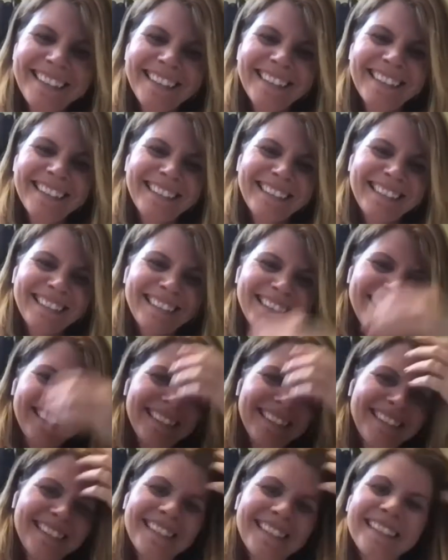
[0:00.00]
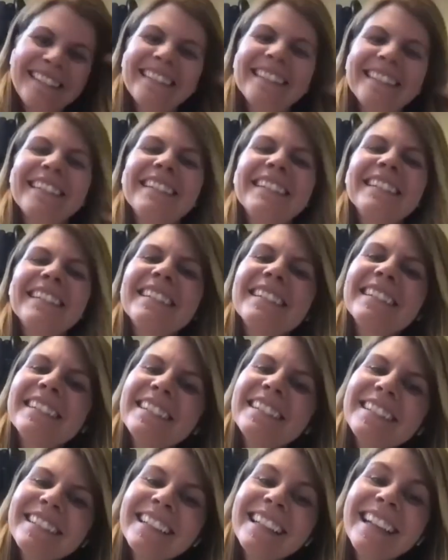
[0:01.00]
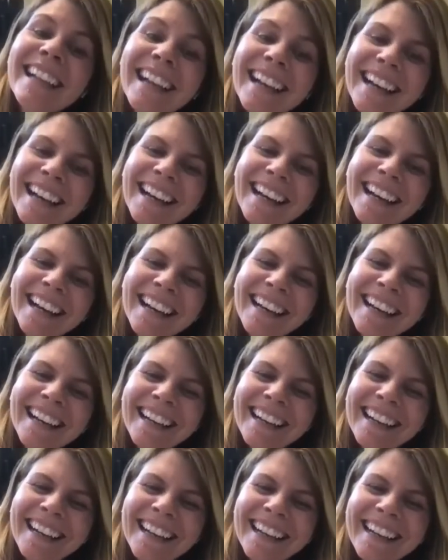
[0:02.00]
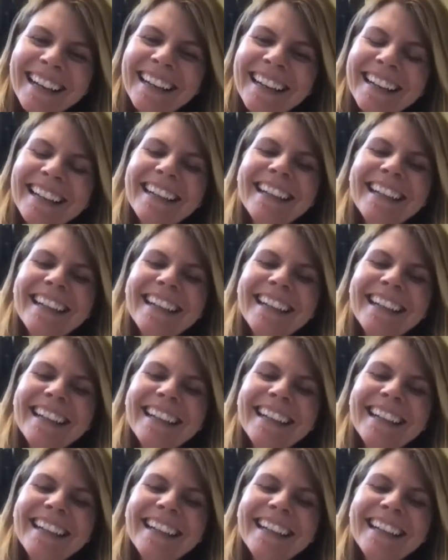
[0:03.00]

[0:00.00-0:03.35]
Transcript: No words are spoken by the person on screen.